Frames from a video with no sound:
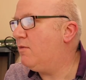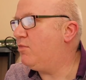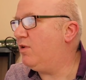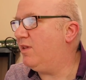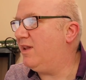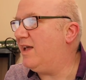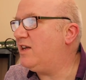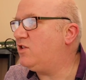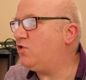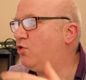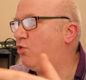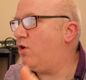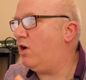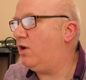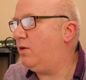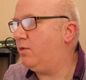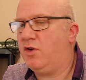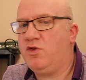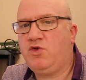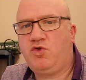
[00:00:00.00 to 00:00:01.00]
But later
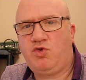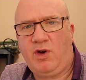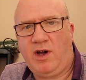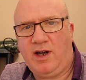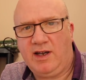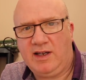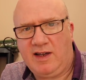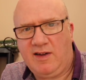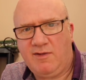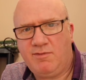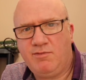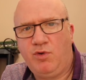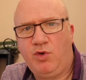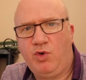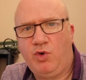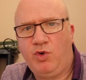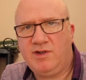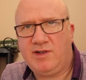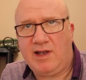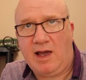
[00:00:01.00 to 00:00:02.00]
on, I'm going to try and give
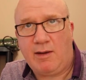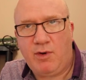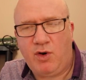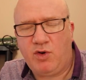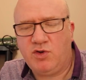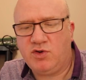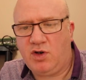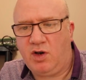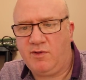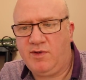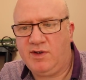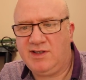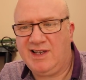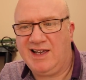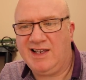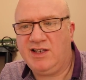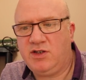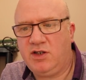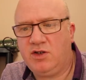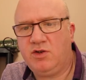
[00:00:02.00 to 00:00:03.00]
more demos of it
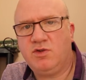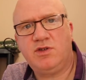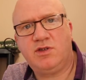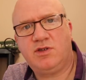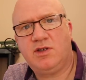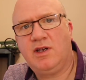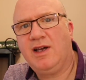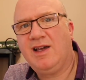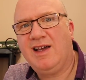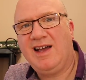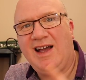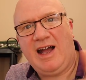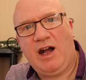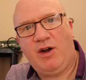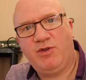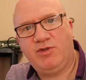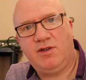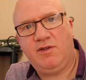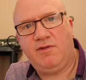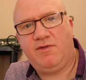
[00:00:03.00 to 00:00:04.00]
in use
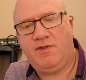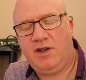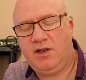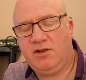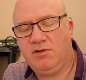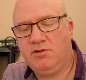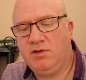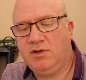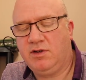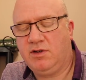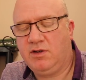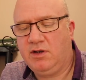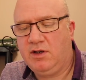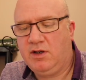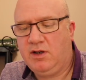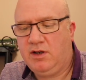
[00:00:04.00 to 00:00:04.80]
out in the field.